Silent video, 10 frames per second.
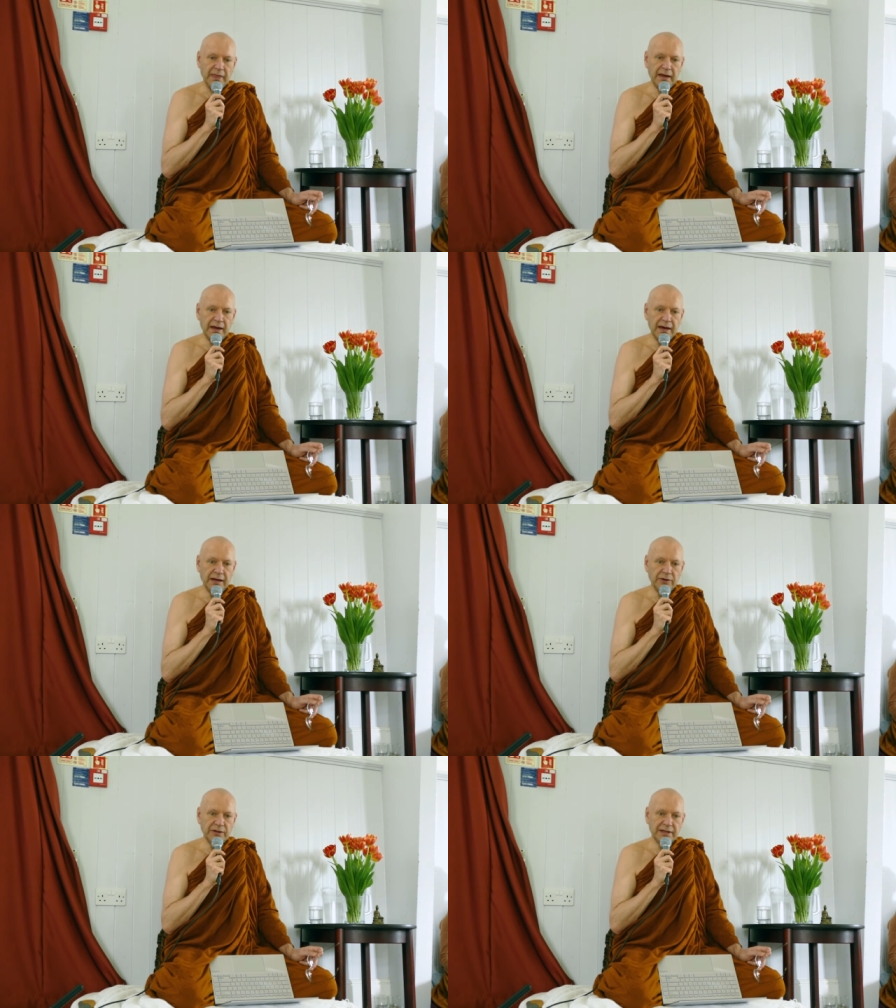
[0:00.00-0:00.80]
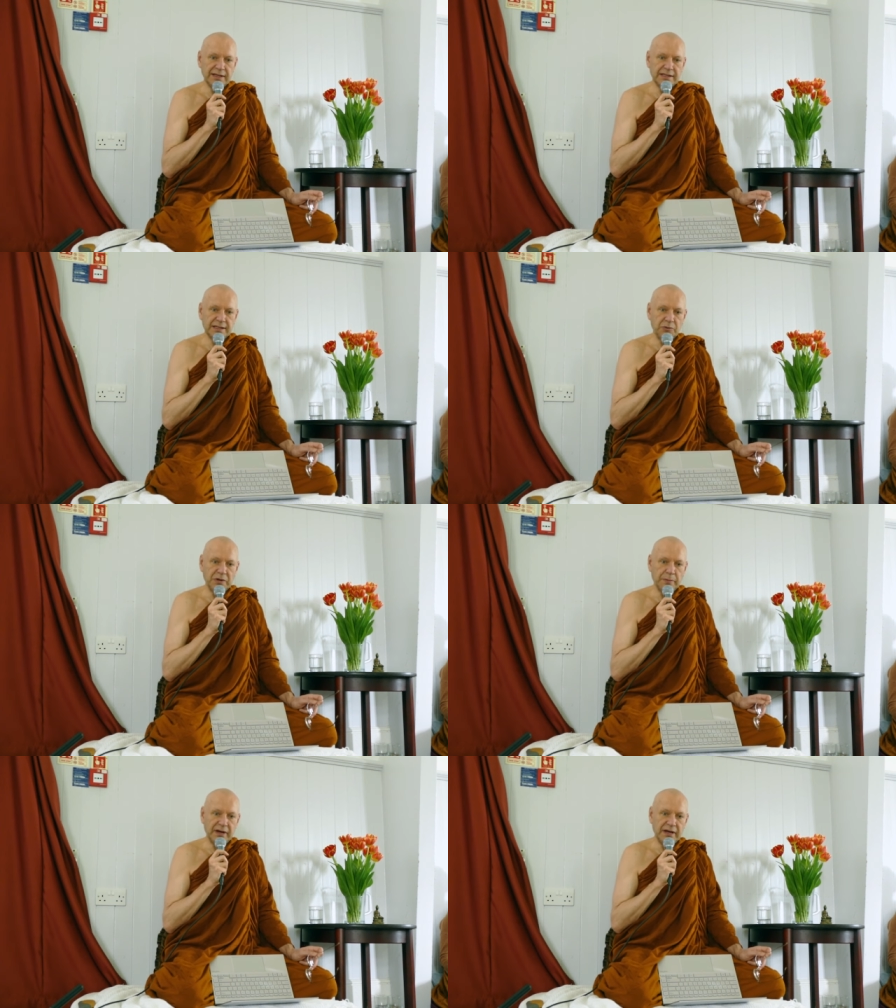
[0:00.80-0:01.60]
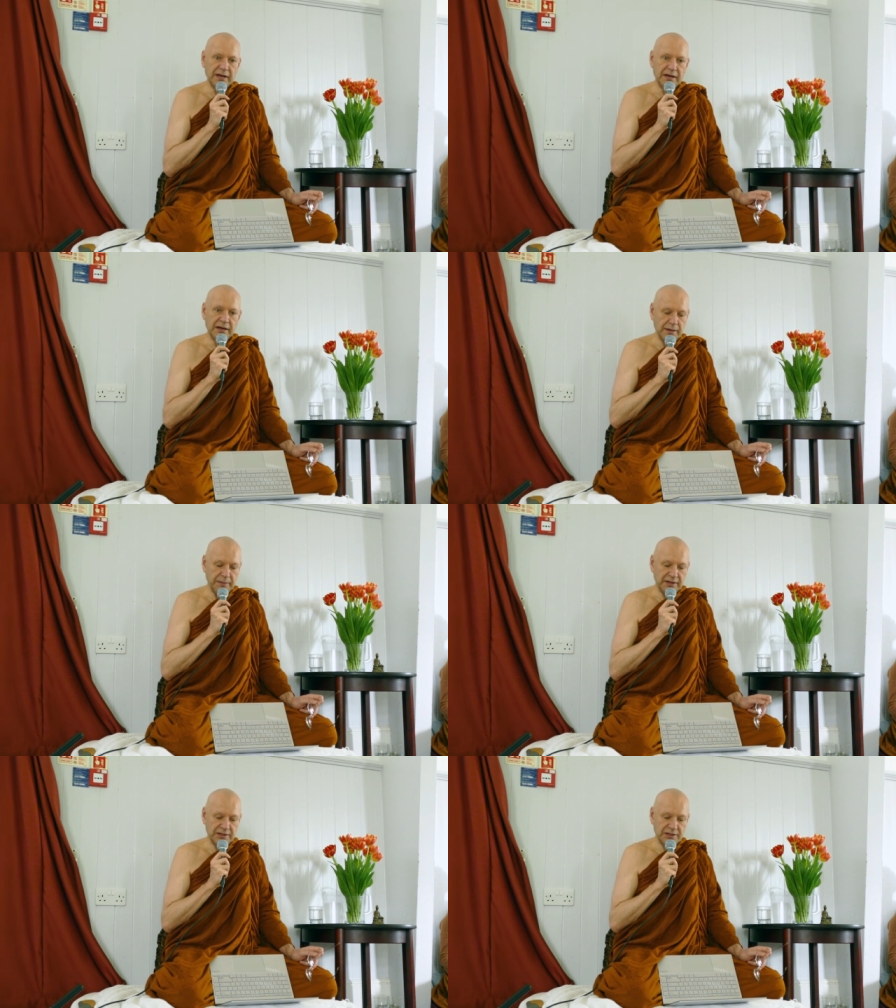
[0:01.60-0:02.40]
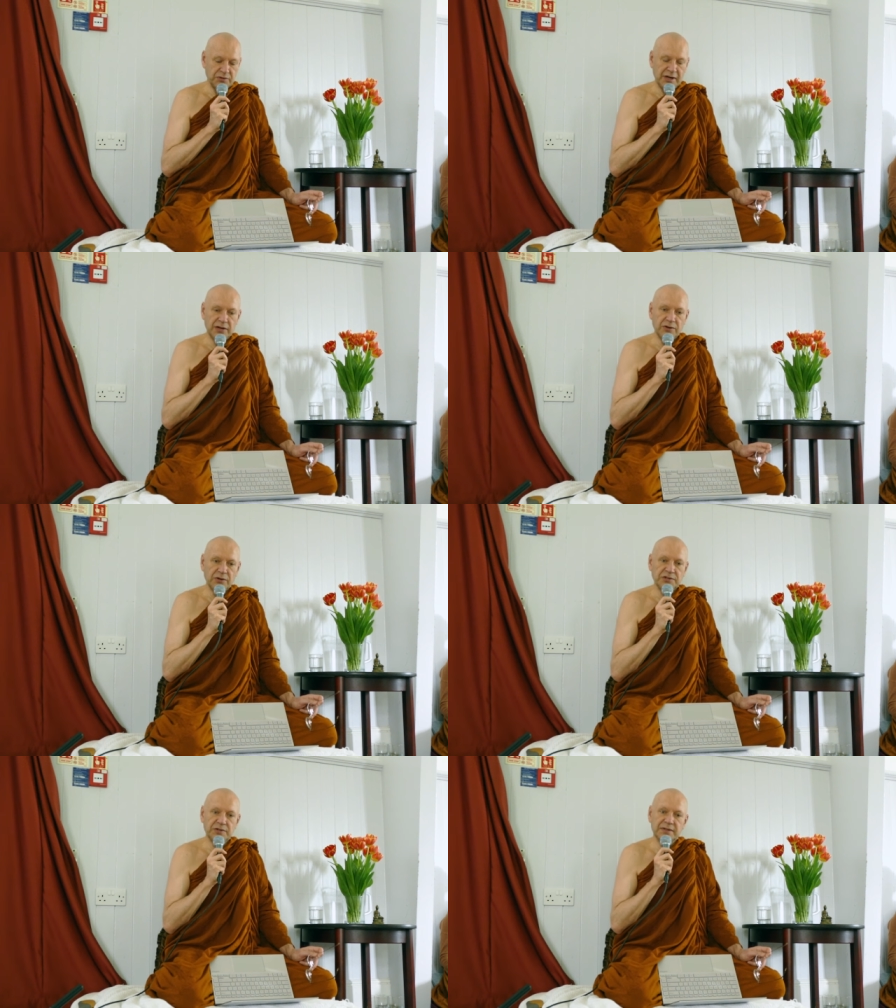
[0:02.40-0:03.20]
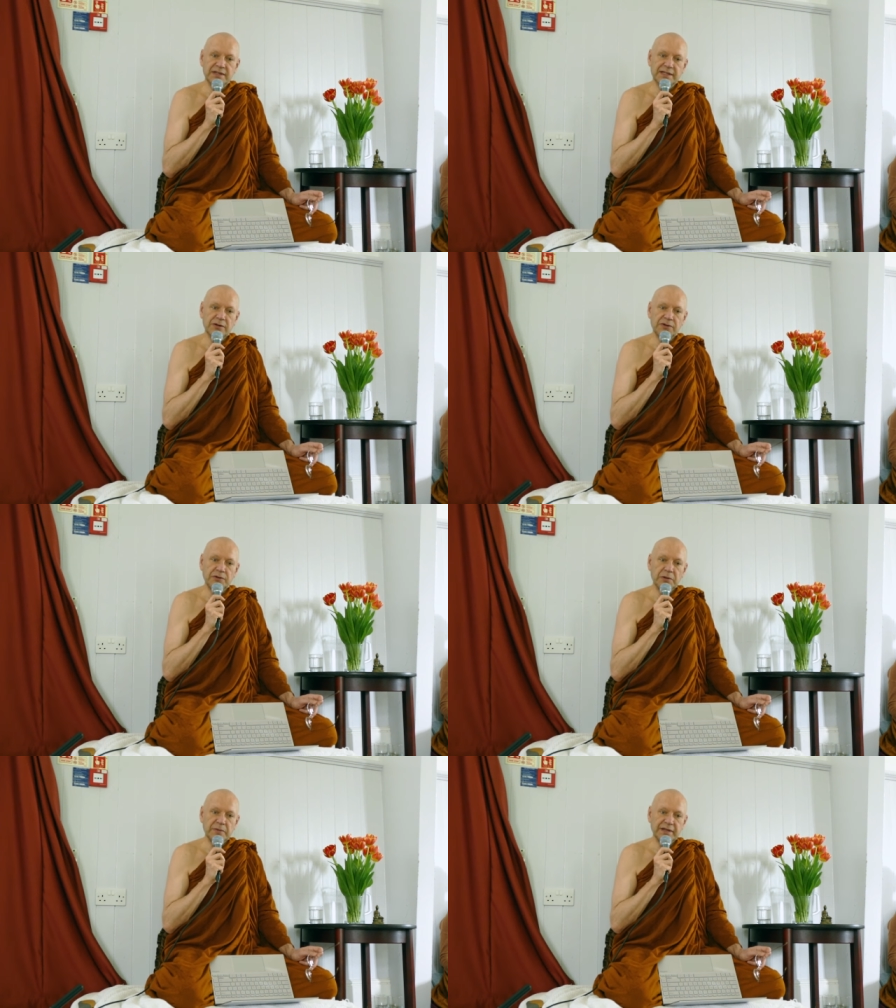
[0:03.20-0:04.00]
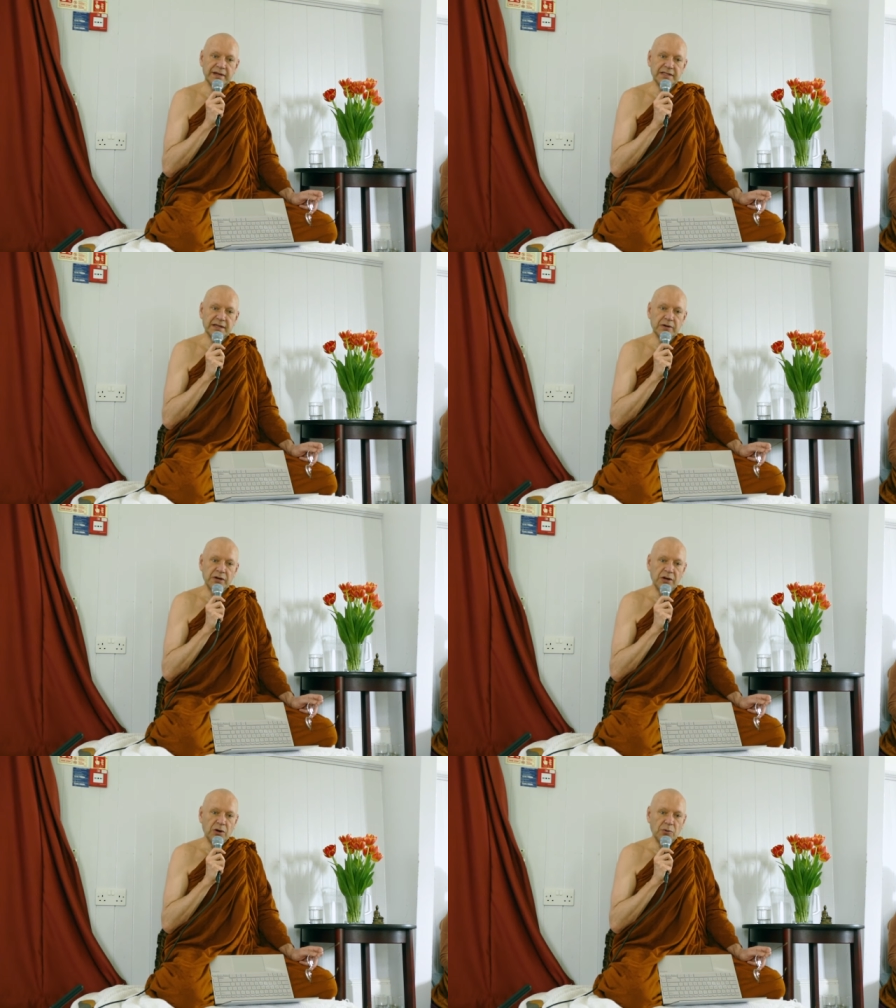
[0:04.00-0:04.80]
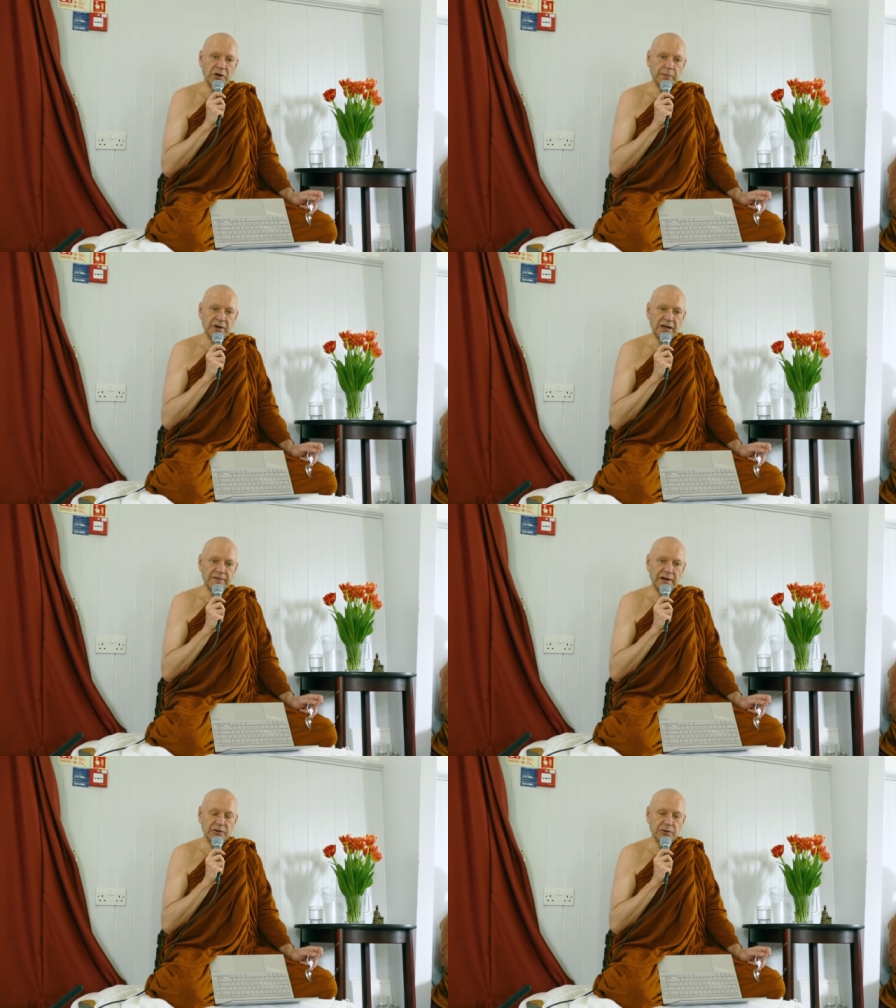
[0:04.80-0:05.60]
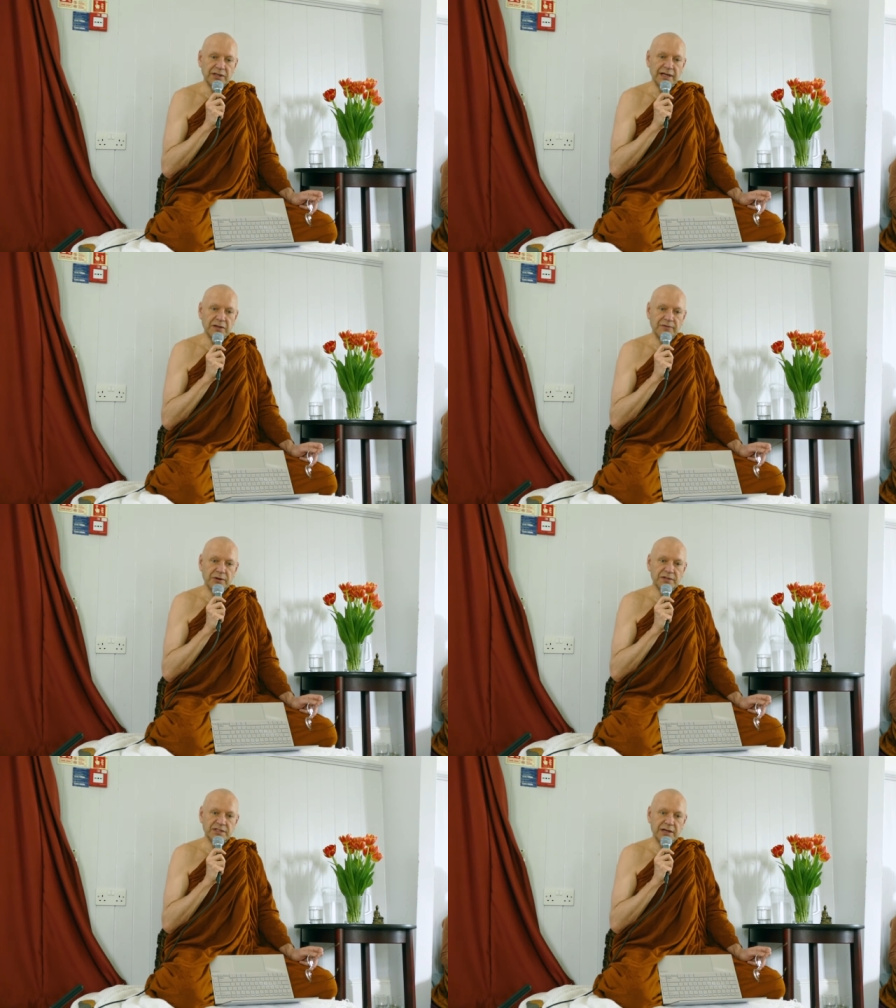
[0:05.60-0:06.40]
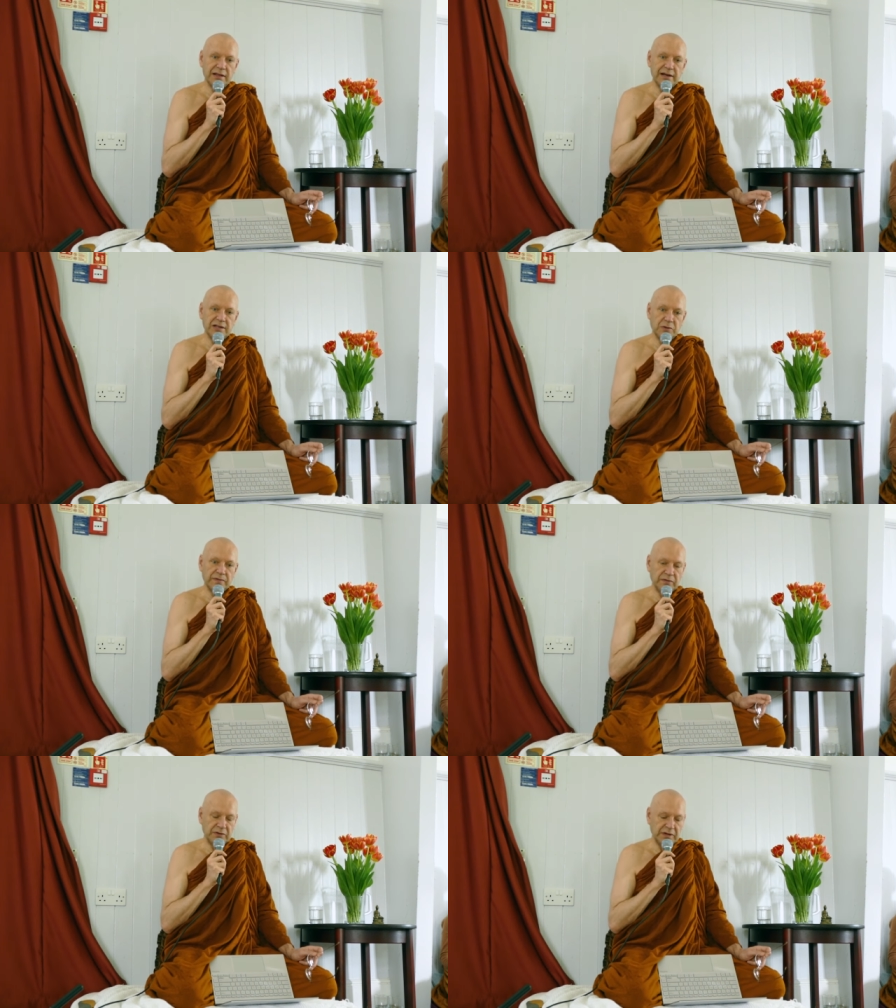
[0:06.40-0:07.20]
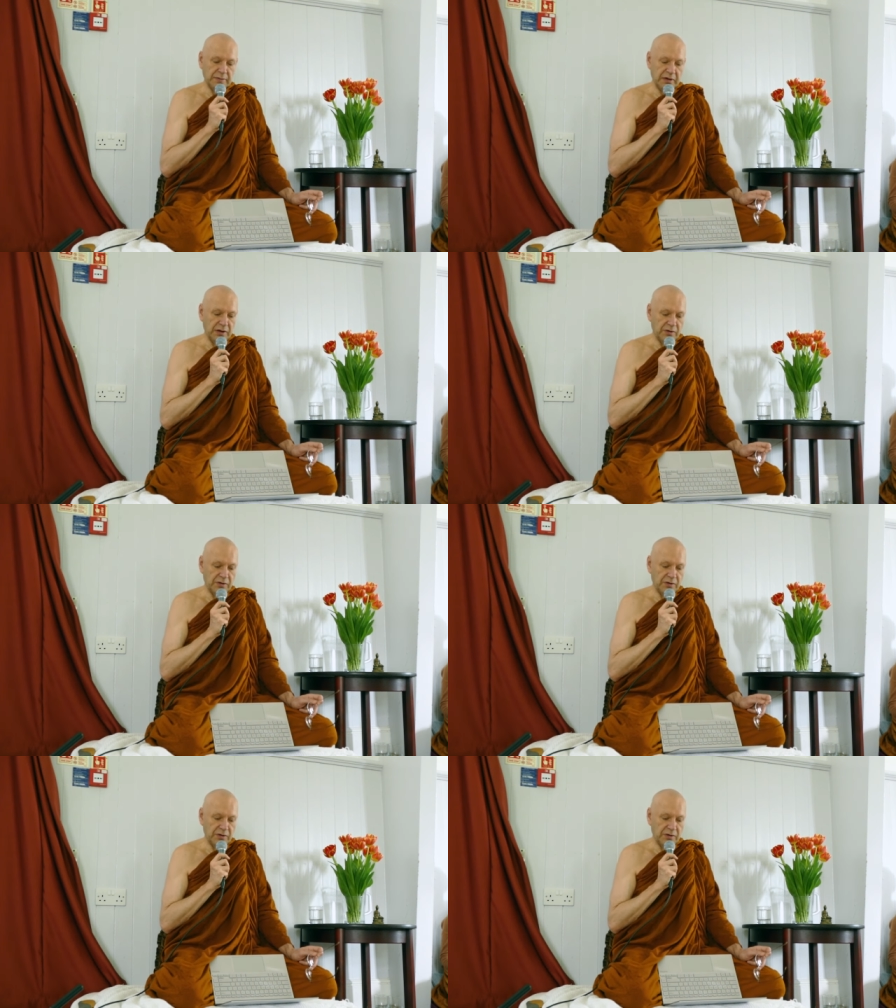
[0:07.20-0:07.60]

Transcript: uh, not least the one by Bhattacharya on Sutta Central, but there's a one by a fellow called Gil Fronsdal that is often uh,